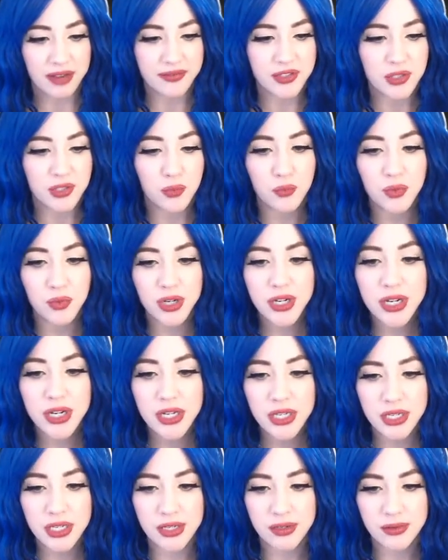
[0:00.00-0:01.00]
So we're
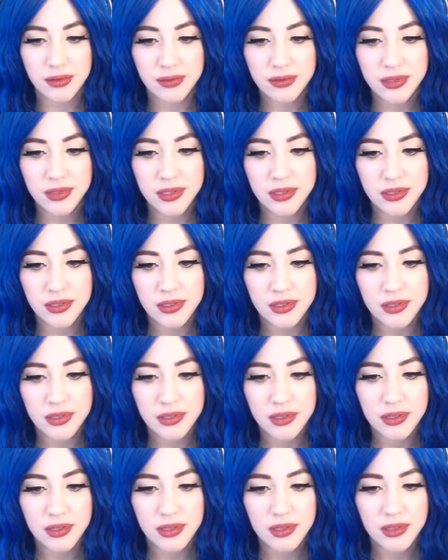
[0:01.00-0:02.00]
gonna use,
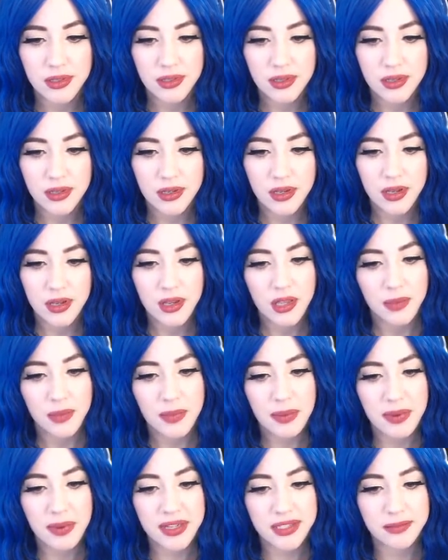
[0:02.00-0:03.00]
let me
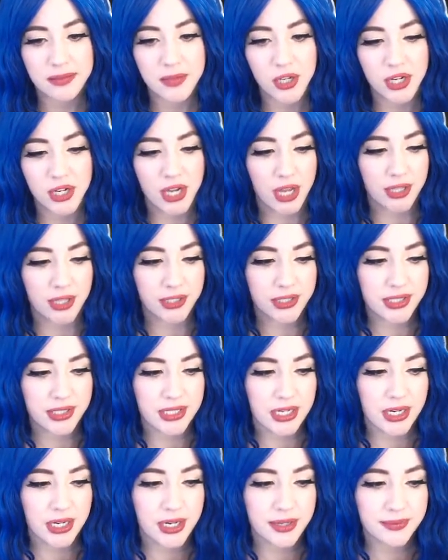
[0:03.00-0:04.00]
pick some good colors
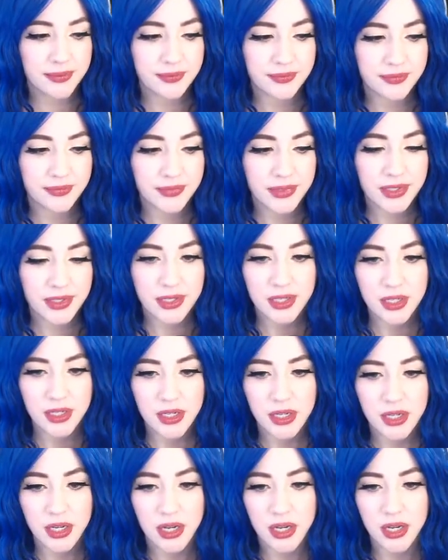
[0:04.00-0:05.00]
here.
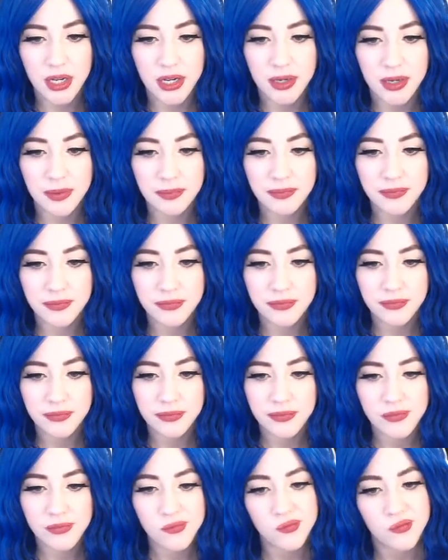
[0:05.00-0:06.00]

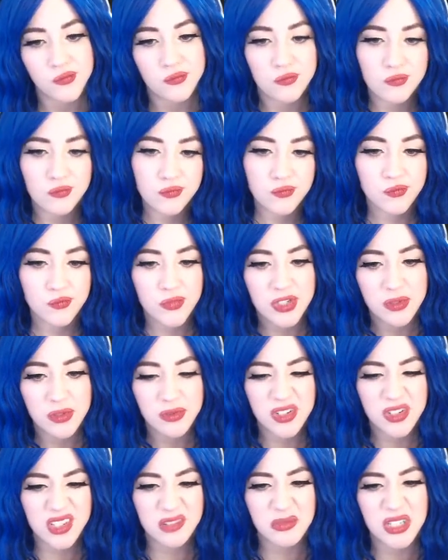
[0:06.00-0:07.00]
What are
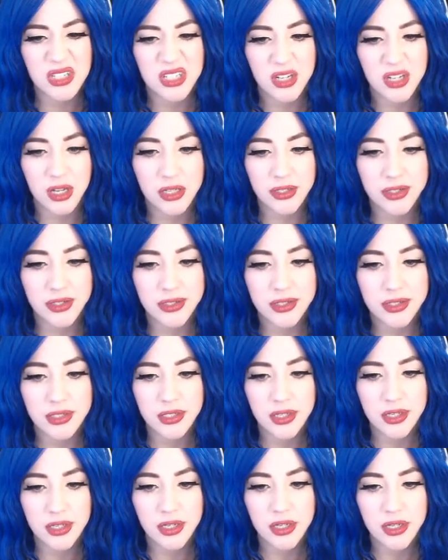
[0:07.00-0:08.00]
some good colors?
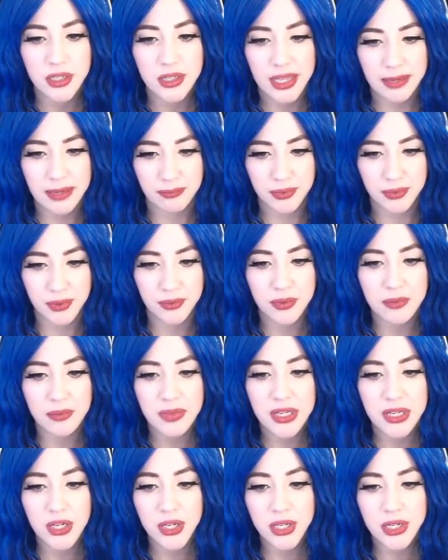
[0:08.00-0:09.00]
Light blue would be
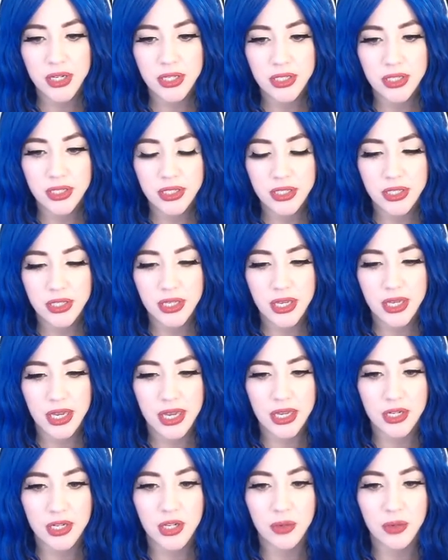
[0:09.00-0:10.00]
good.
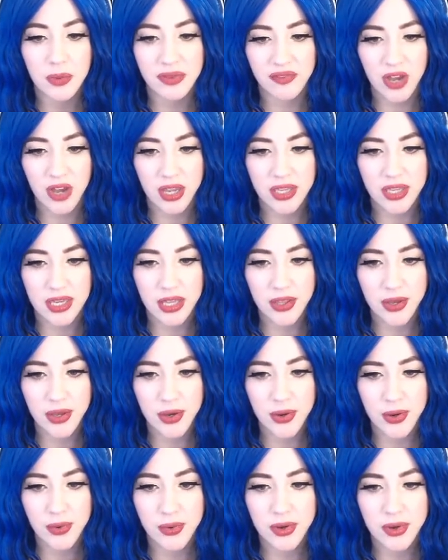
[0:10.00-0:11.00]
And good, we've got yellow.